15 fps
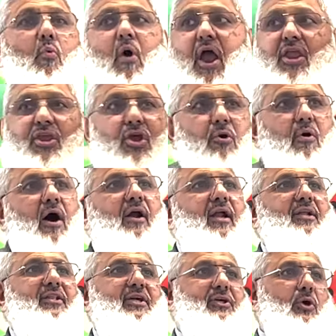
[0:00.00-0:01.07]
when you are
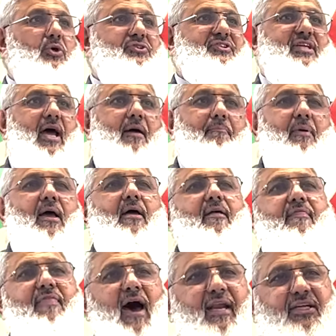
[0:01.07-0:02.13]
at the
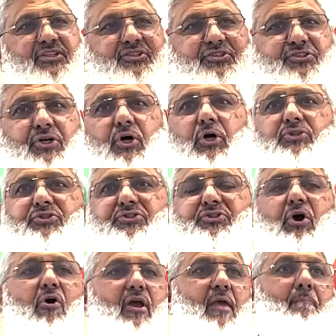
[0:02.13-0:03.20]
doorstep. That is so,
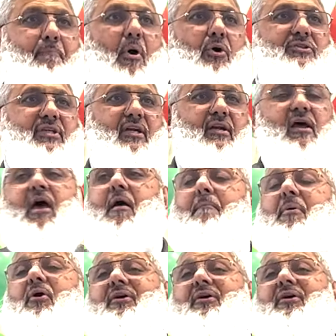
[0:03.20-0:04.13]
so important,